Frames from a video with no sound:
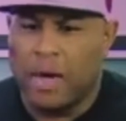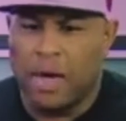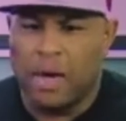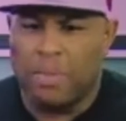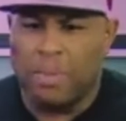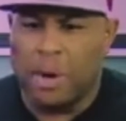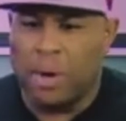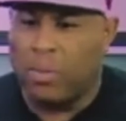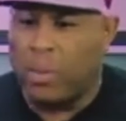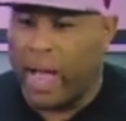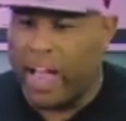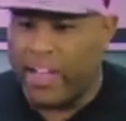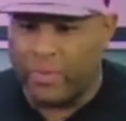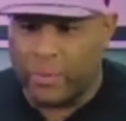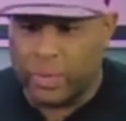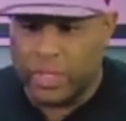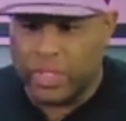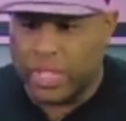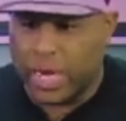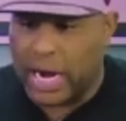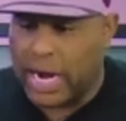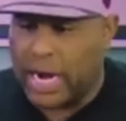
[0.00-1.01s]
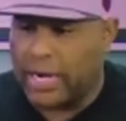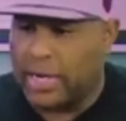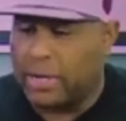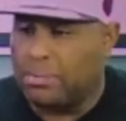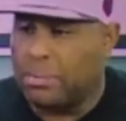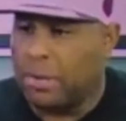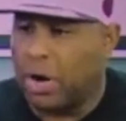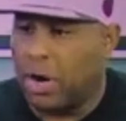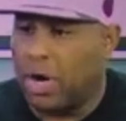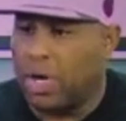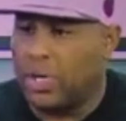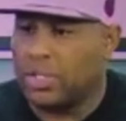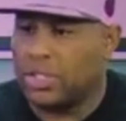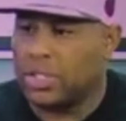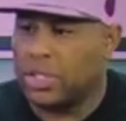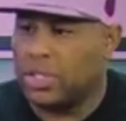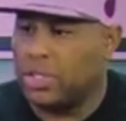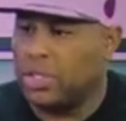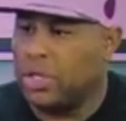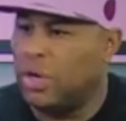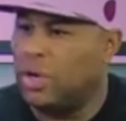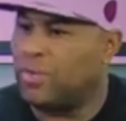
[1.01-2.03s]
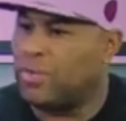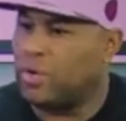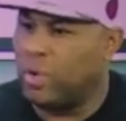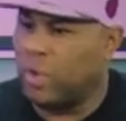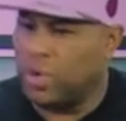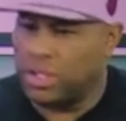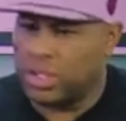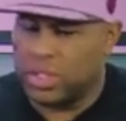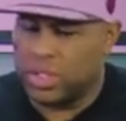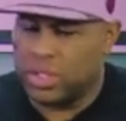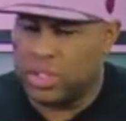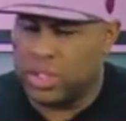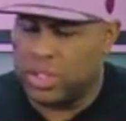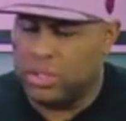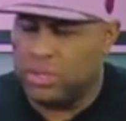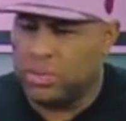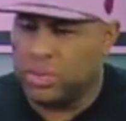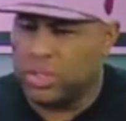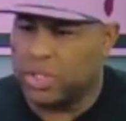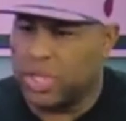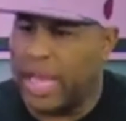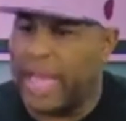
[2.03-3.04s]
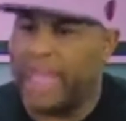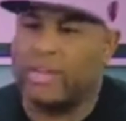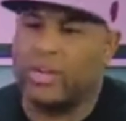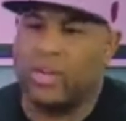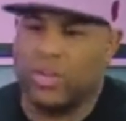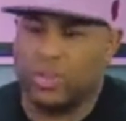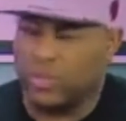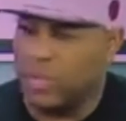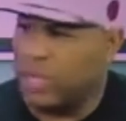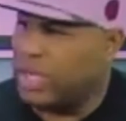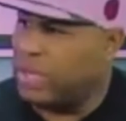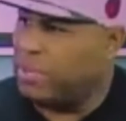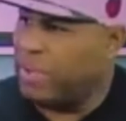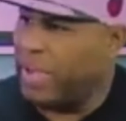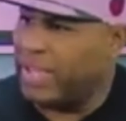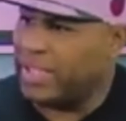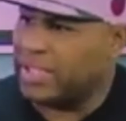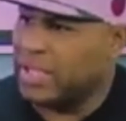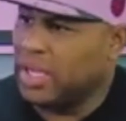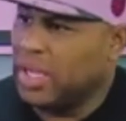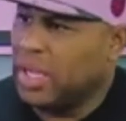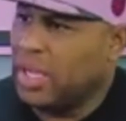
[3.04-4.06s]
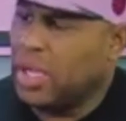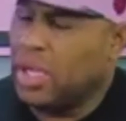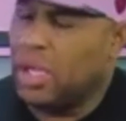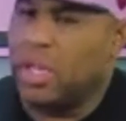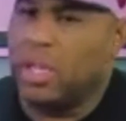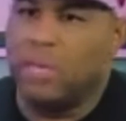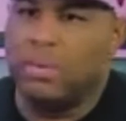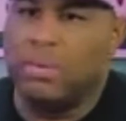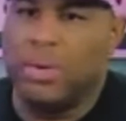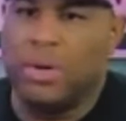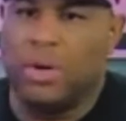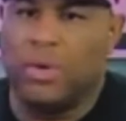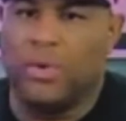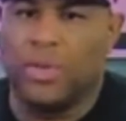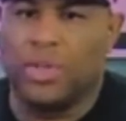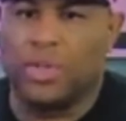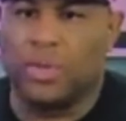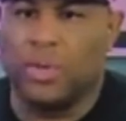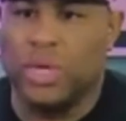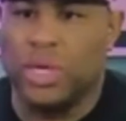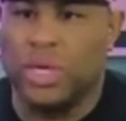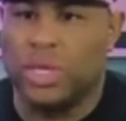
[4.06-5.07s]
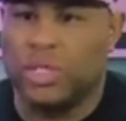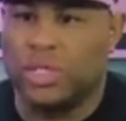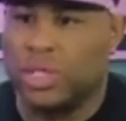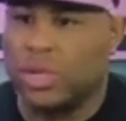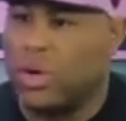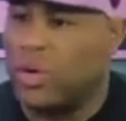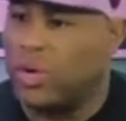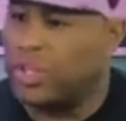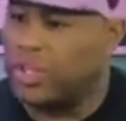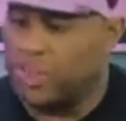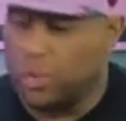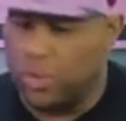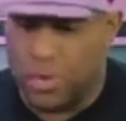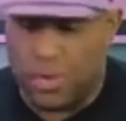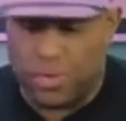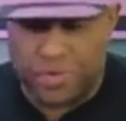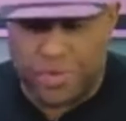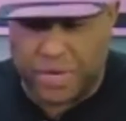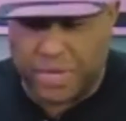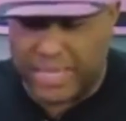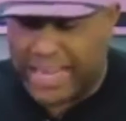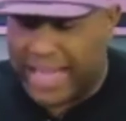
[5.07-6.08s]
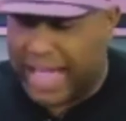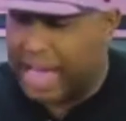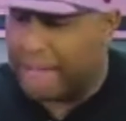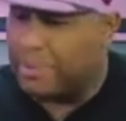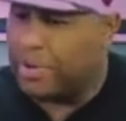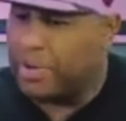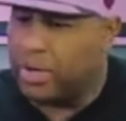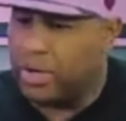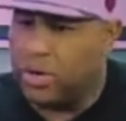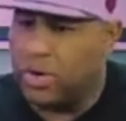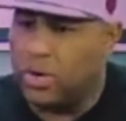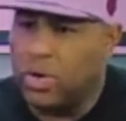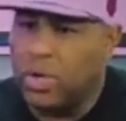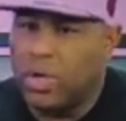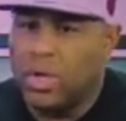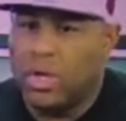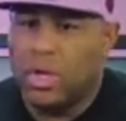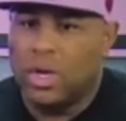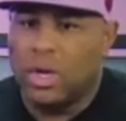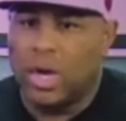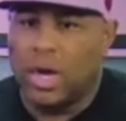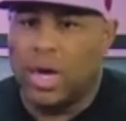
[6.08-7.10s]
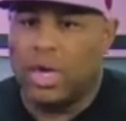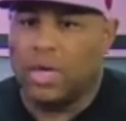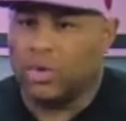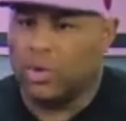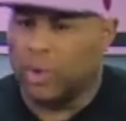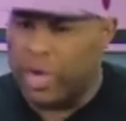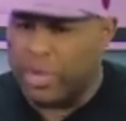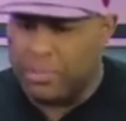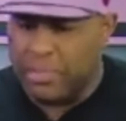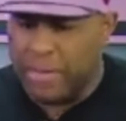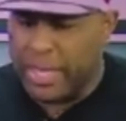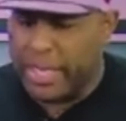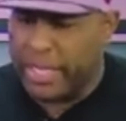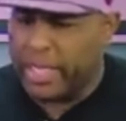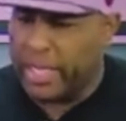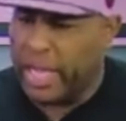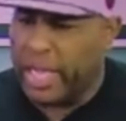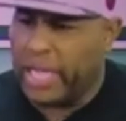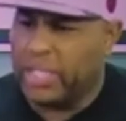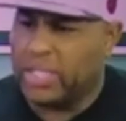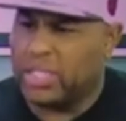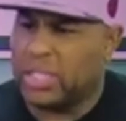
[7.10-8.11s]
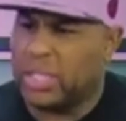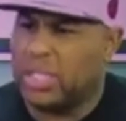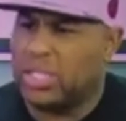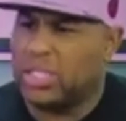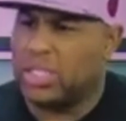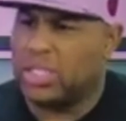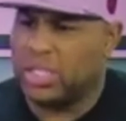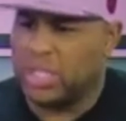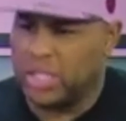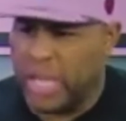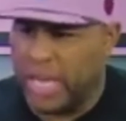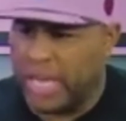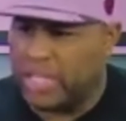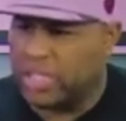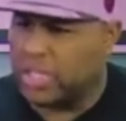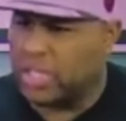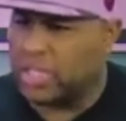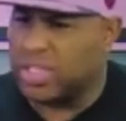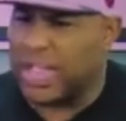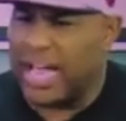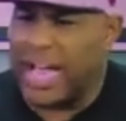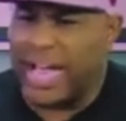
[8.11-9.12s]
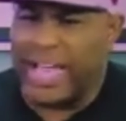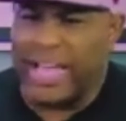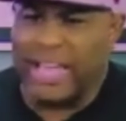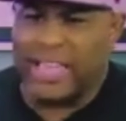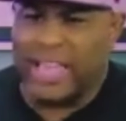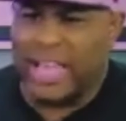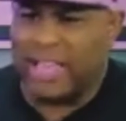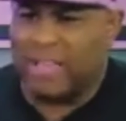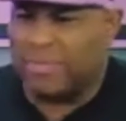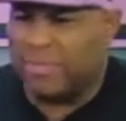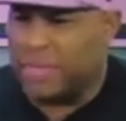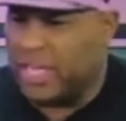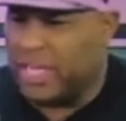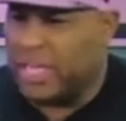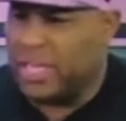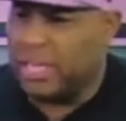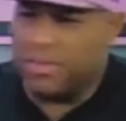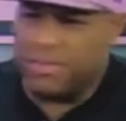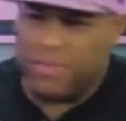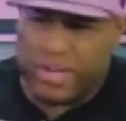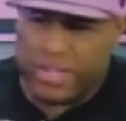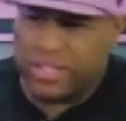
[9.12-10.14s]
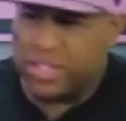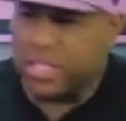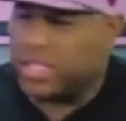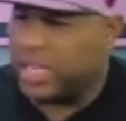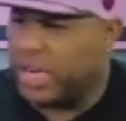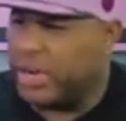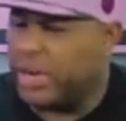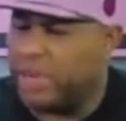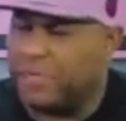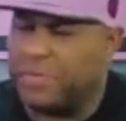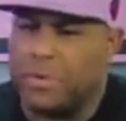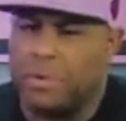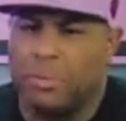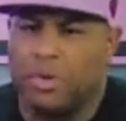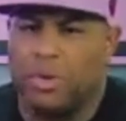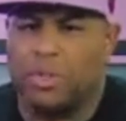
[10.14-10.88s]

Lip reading: My wife retired in March. Of course, she was diagnosed with MS a little bit over 3 years ago and doing phenomenal. Great medication. She's changed her diet, like vegan, vegetarian for the